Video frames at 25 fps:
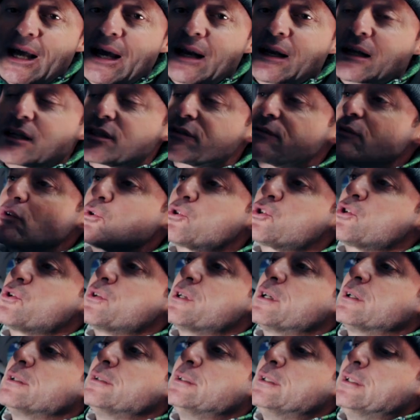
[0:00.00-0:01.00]
Hilux
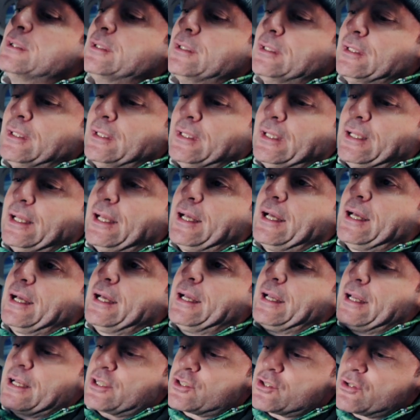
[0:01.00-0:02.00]
Fortuner.
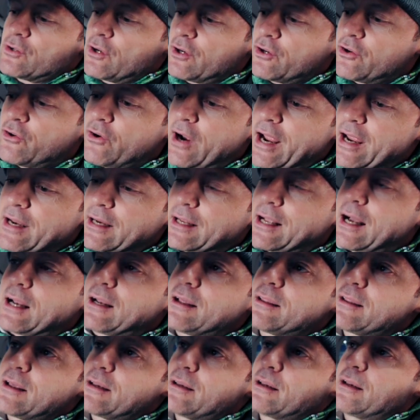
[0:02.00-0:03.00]
It's not gray in
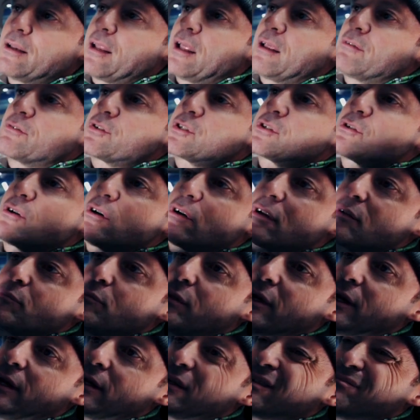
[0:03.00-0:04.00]
color, they didn't have stock,
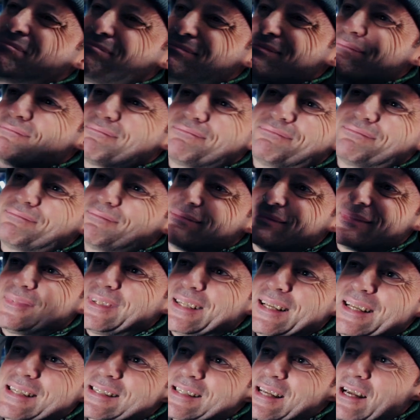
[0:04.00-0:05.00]
but
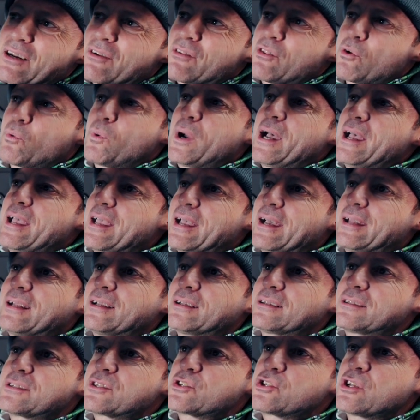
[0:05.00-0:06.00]
it's out of the way and
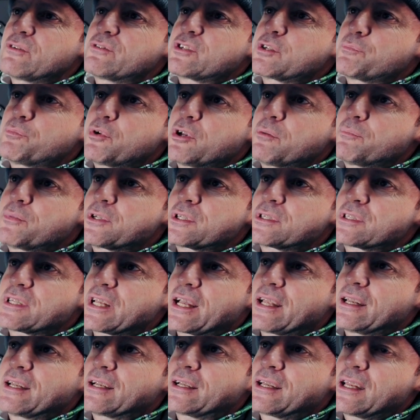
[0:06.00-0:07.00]
it serves a purpose
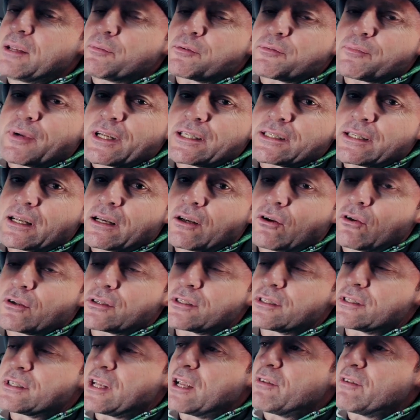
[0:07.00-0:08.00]
and it keeps my sunglasses